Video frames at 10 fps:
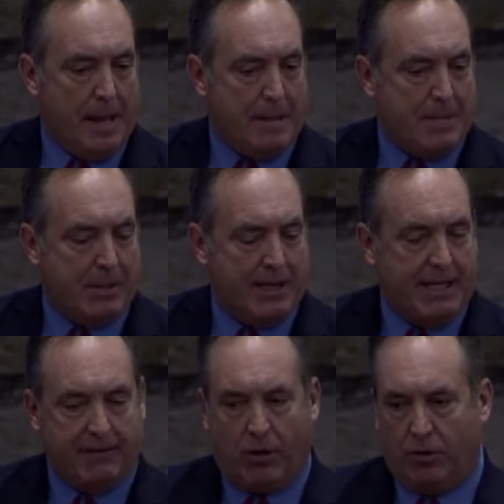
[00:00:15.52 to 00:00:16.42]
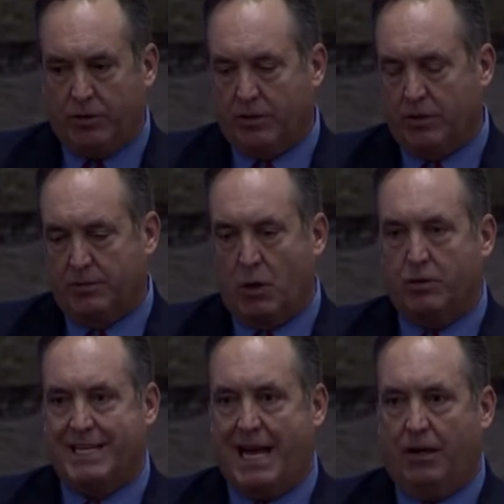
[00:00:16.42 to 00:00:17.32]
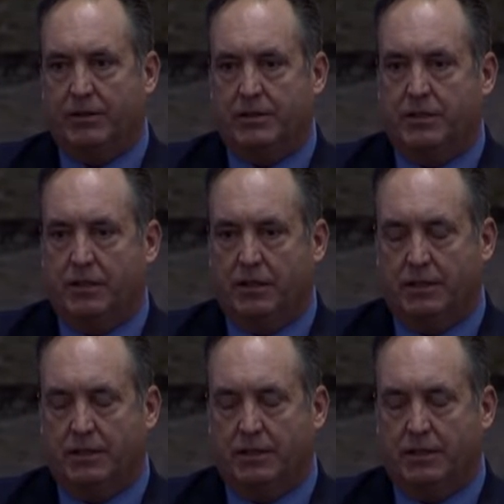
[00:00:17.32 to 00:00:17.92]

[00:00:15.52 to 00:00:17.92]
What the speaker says: I think of all the small towns,